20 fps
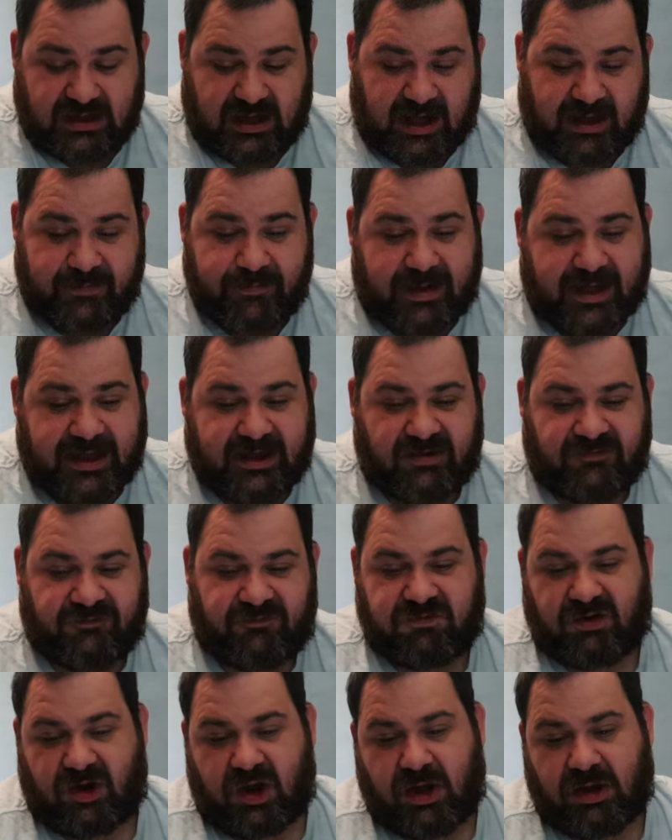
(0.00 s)
I make
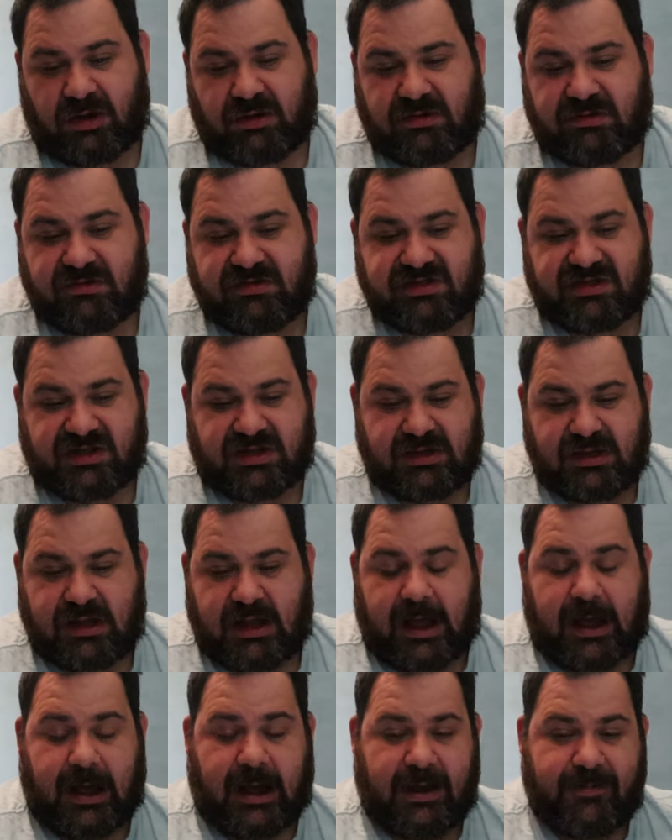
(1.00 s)
vlogs.
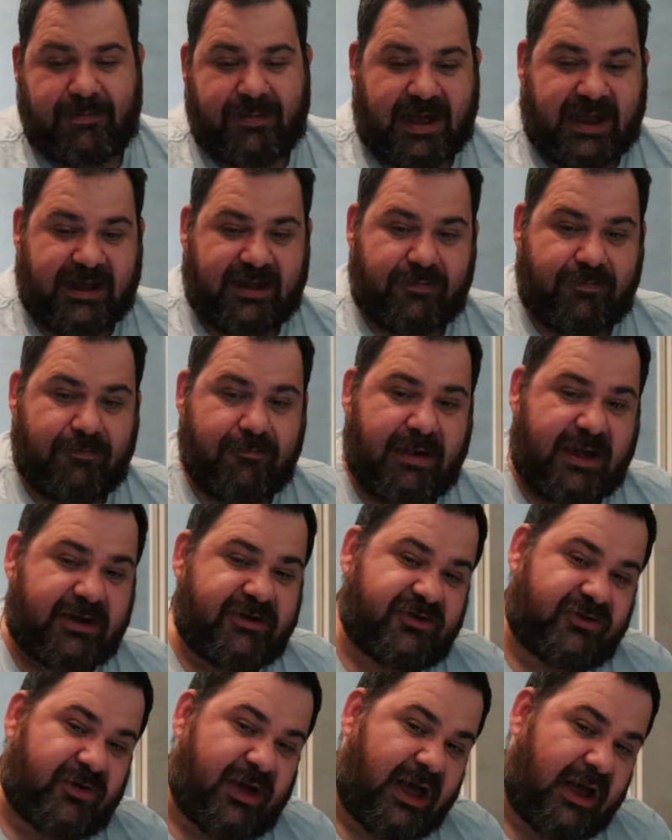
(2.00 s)
I make
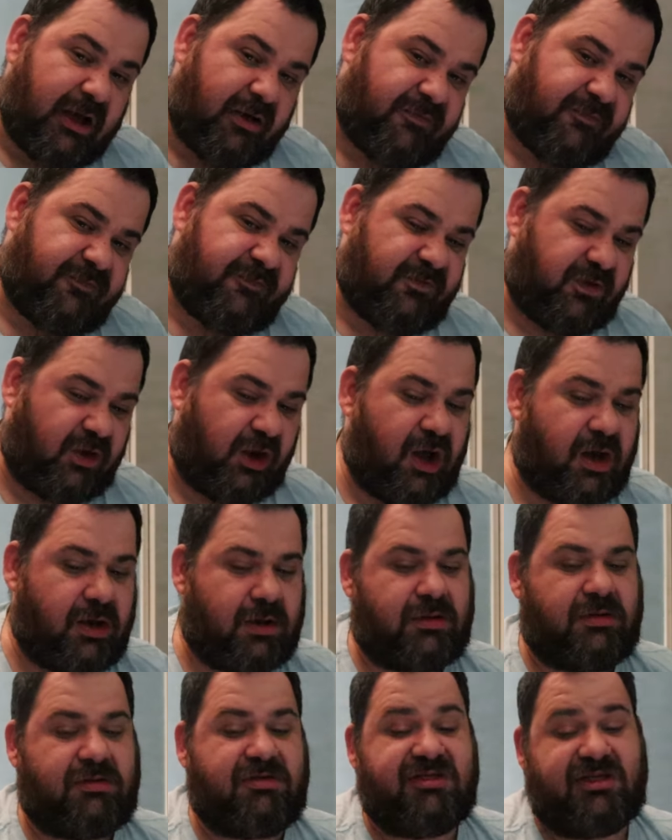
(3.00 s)
mental health
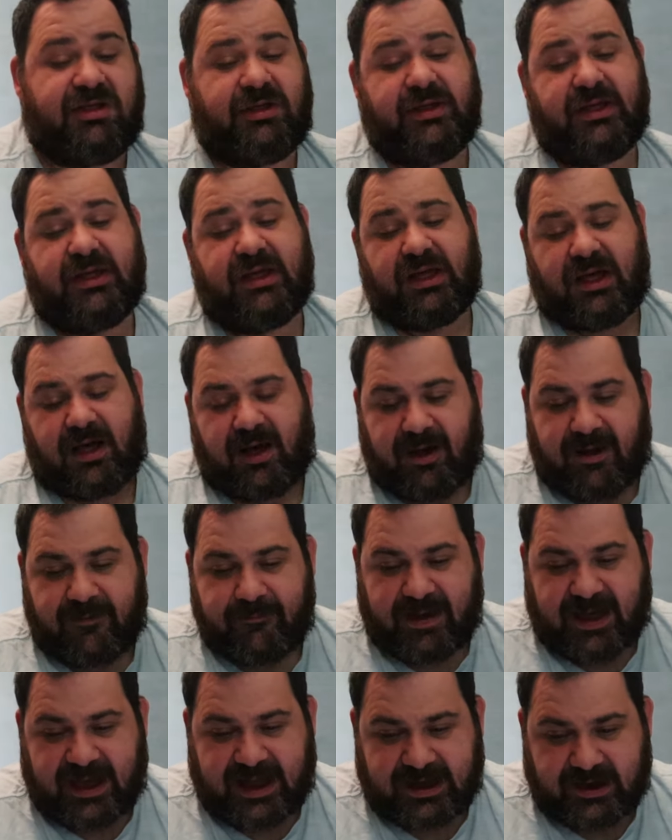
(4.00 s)
vlogs. I
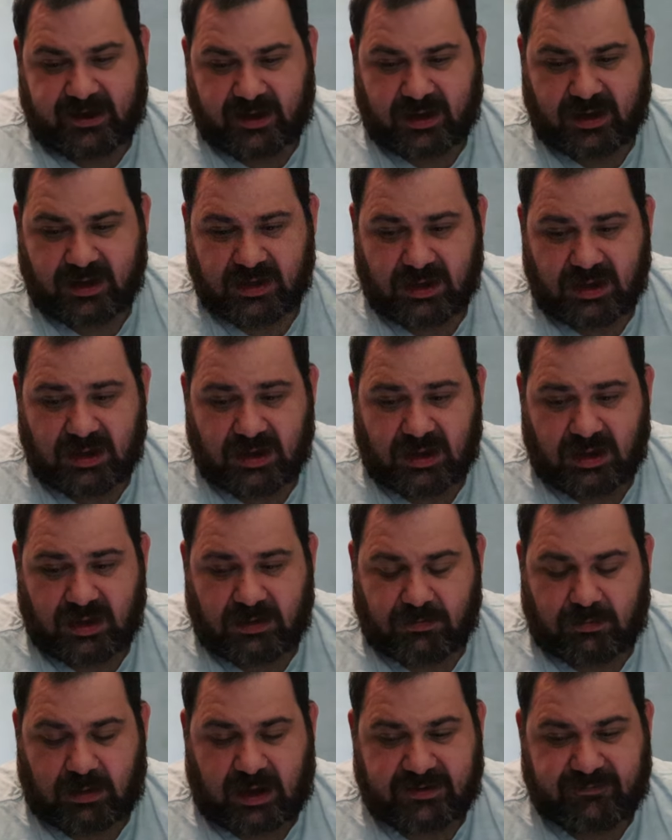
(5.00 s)
make
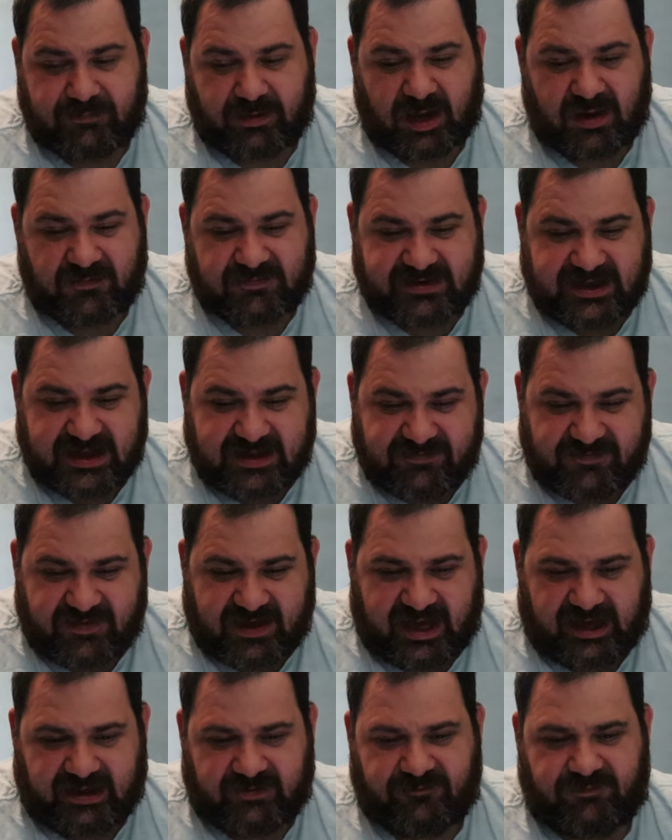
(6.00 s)
my birth
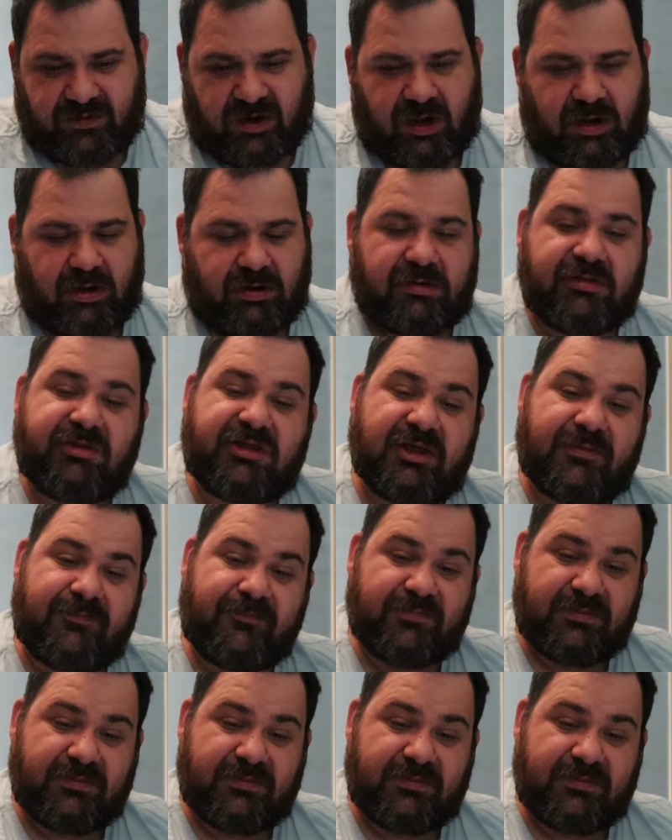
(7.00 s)
defect vlogs.